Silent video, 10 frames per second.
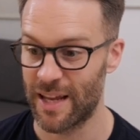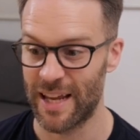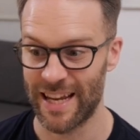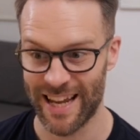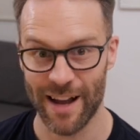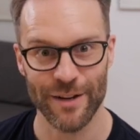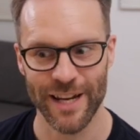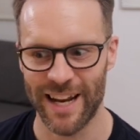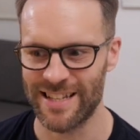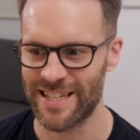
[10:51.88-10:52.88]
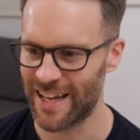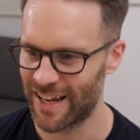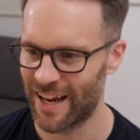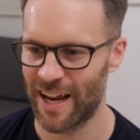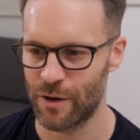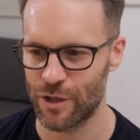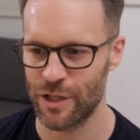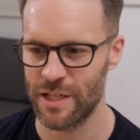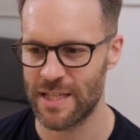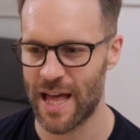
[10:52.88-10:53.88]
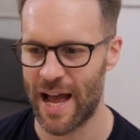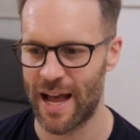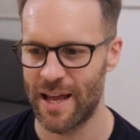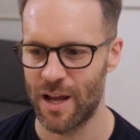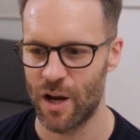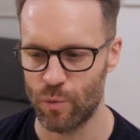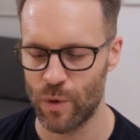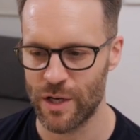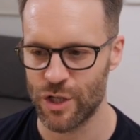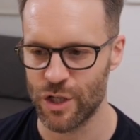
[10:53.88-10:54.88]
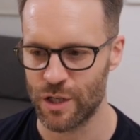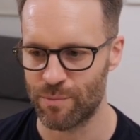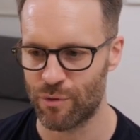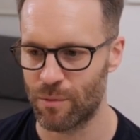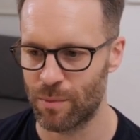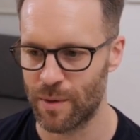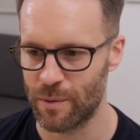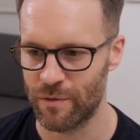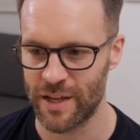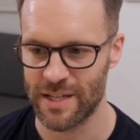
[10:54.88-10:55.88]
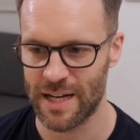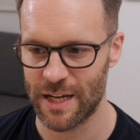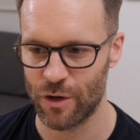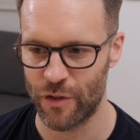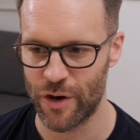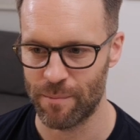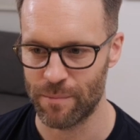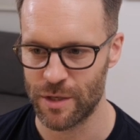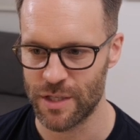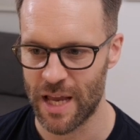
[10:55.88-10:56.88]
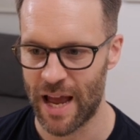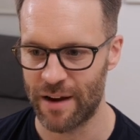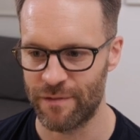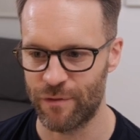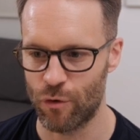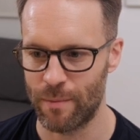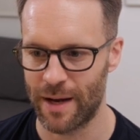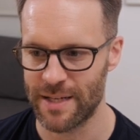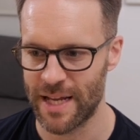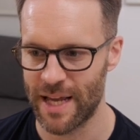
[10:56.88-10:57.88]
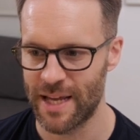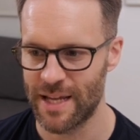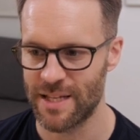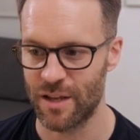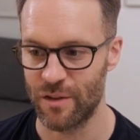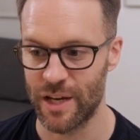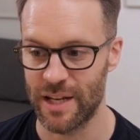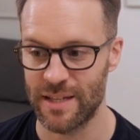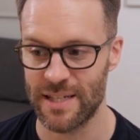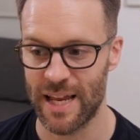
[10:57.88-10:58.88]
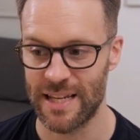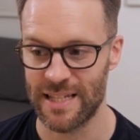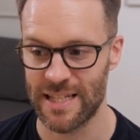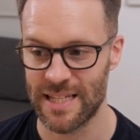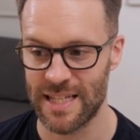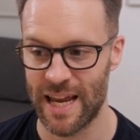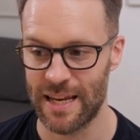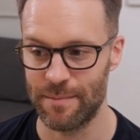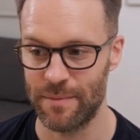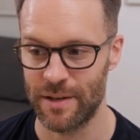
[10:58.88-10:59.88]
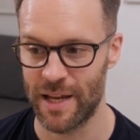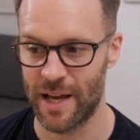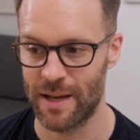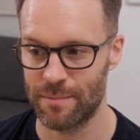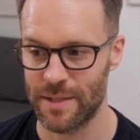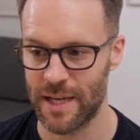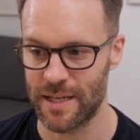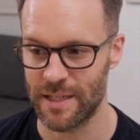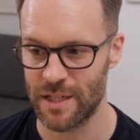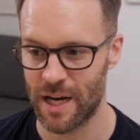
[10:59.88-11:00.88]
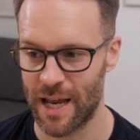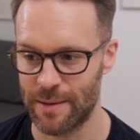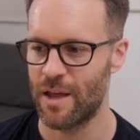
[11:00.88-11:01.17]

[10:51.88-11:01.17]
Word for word: it calculates it. How good is that? We should probably with this click on the numbers and format it so that it stays the same, yeah, percentage claim.